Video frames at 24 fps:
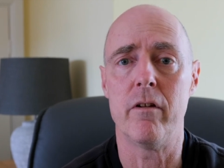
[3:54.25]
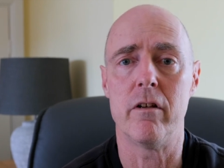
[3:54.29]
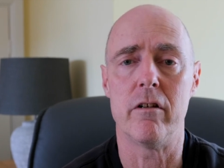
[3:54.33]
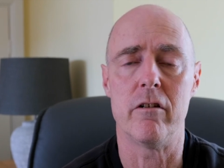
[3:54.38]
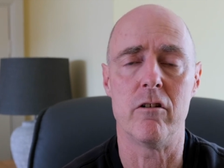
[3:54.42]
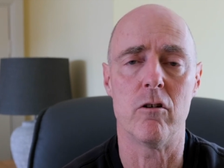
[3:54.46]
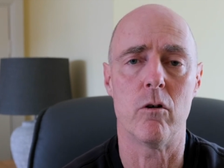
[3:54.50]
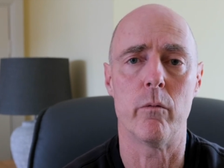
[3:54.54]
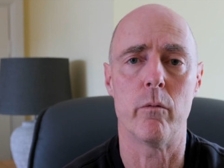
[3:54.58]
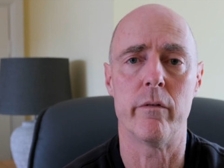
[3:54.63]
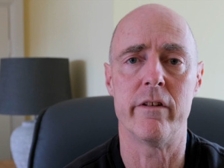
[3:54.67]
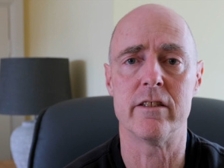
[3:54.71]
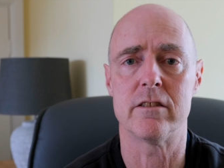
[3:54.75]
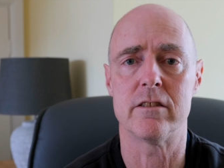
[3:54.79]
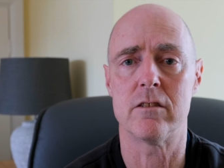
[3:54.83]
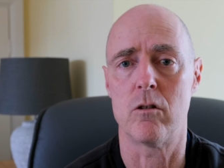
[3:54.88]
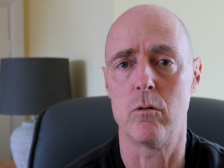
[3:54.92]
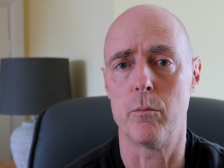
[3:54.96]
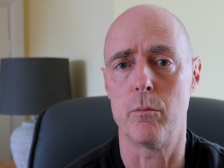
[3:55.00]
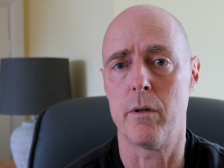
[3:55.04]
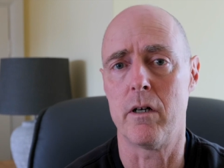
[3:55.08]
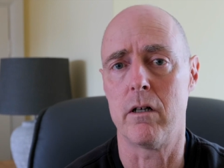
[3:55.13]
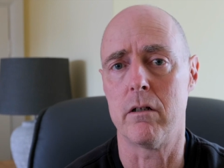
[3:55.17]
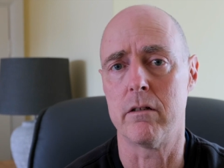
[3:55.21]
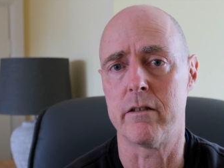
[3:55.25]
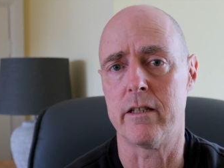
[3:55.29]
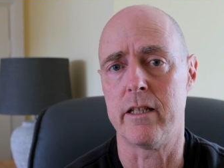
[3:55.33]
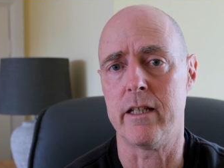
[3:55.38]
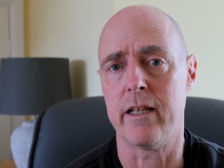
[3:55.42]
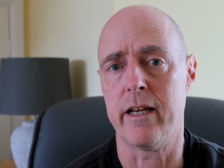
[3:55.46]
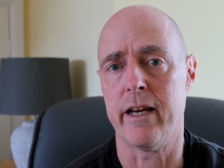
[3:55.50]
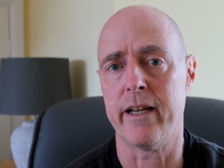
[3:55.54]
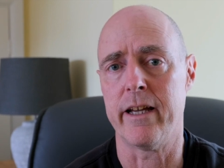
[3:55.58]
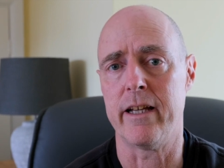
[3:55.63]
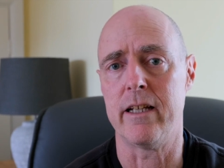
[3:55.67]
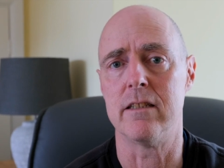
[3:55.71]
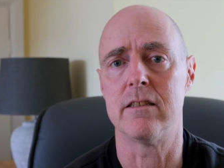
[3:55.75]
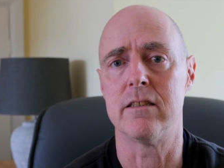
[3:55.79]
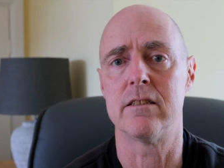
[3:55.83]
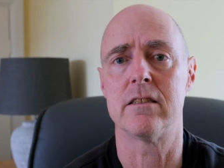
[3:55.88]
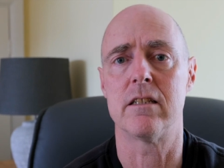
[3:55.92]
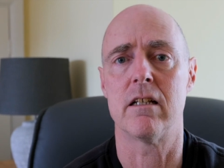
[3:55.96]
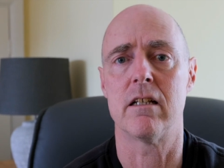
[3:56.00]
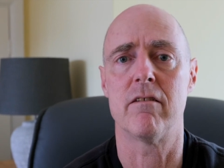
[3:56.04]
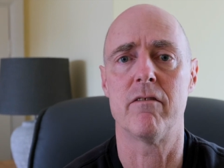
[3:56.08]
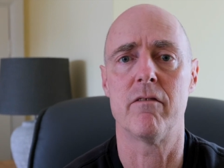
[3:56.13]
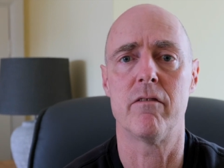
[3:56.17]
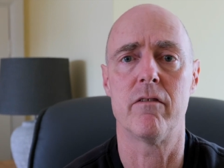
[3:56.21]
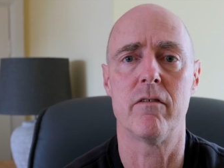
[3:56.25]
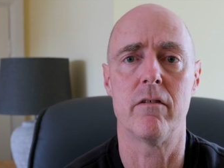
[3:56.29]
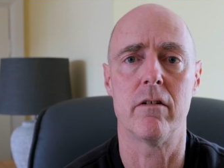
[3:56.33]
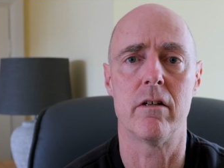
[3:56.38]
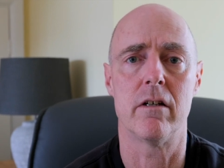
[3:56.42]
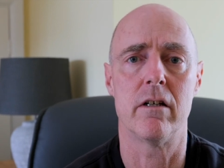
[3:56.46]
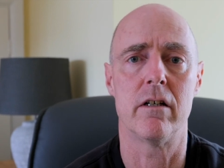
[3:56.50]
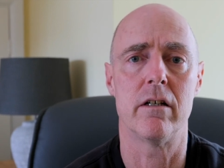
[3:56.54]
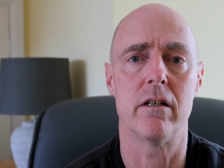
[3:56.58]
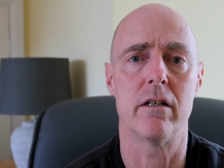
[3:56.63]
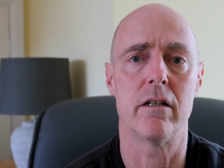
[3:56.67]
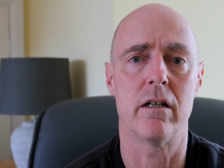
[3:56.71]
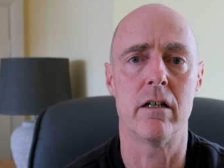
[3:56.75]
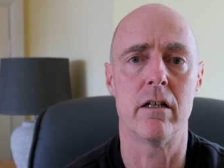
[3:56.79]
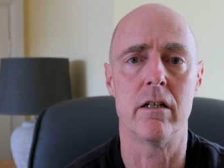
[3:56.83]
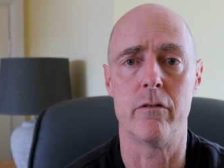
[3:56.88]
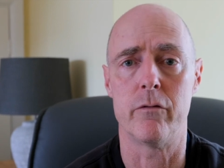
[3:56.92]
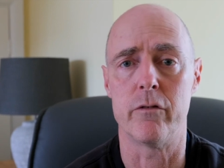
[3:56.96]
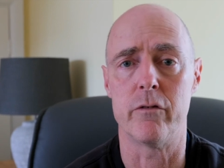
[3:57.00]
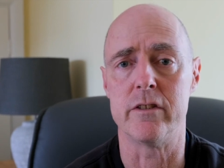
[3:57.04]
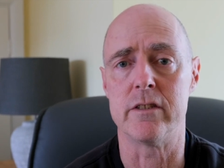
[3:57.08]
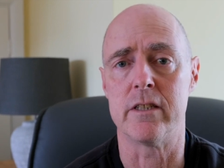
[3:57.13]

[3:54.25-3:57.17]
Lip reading: not with this whole Partygate stuff over